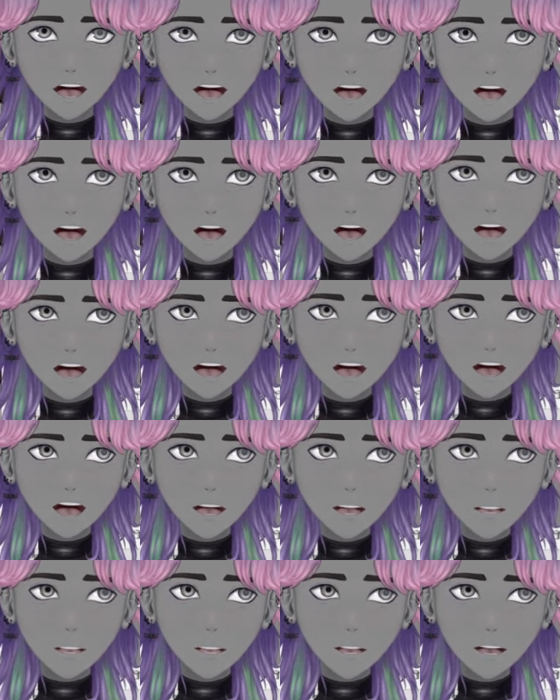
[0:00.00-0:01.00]
I
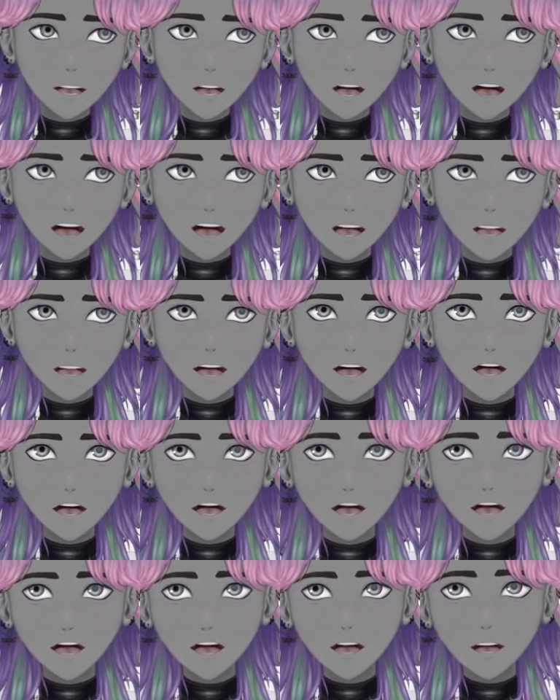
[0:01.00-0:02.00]
suspect that
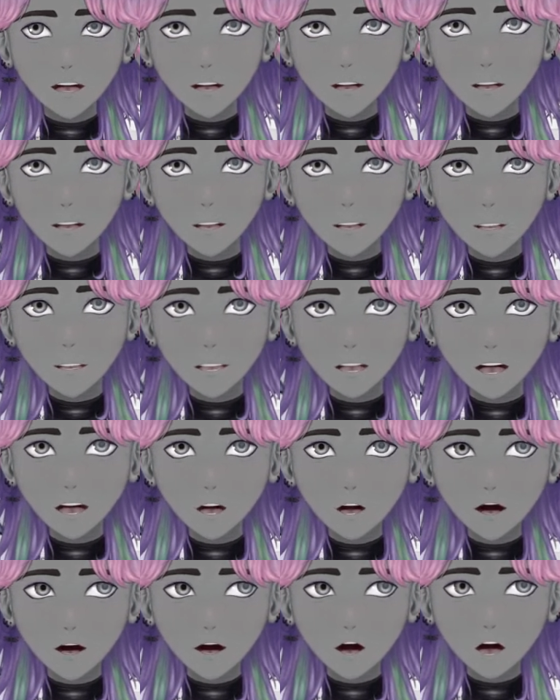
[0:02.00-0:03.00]
the more
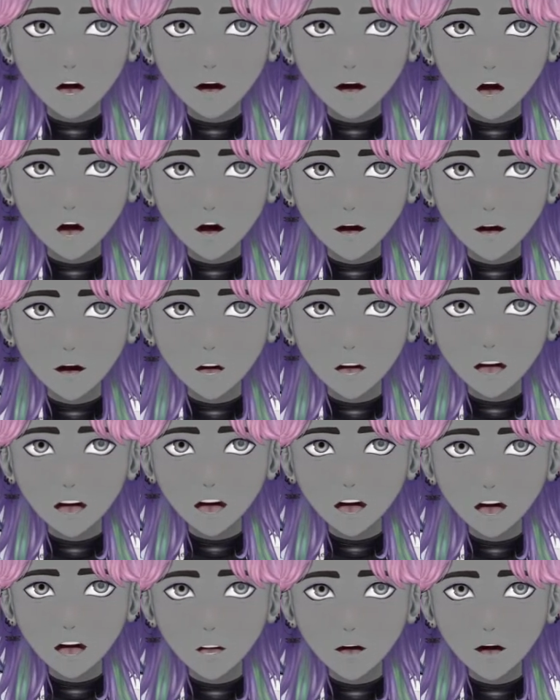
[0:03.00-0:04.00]
people start
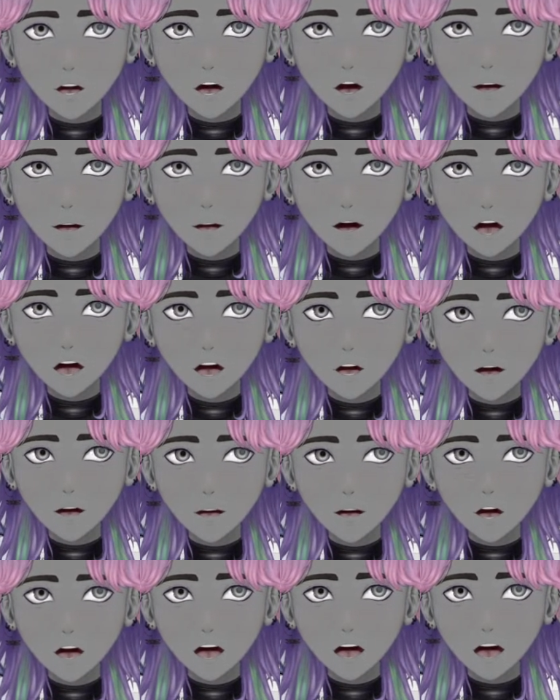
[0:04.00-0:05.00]
following me, the more they
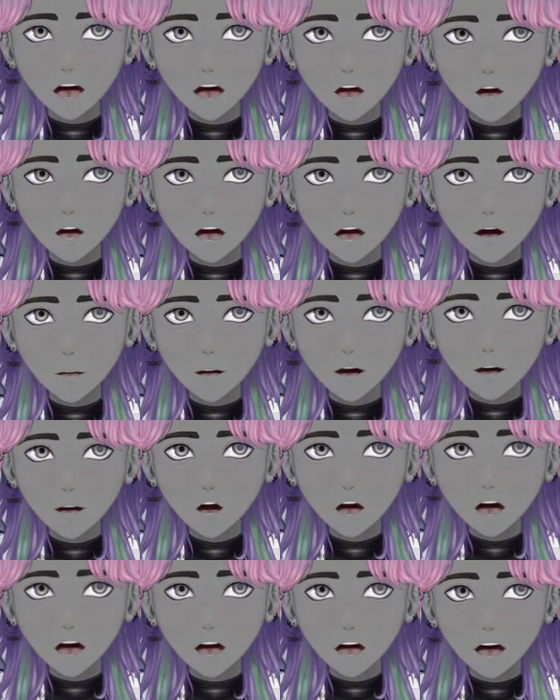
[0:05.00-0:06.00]
maybe wanna
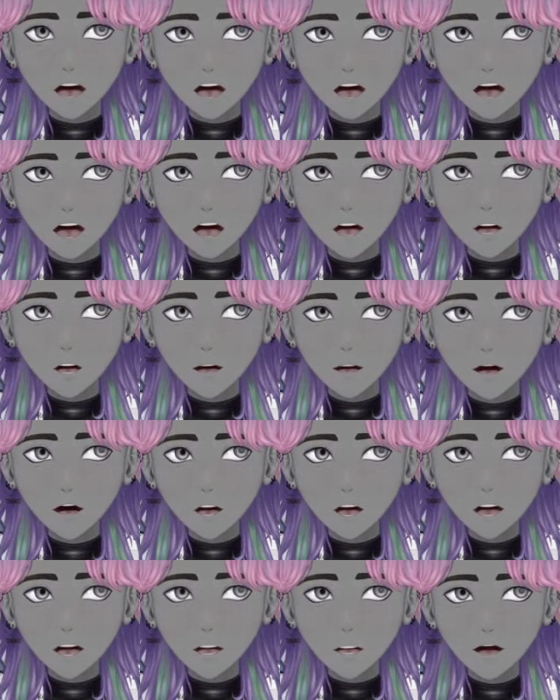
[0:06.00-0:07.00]
check out the VODs too.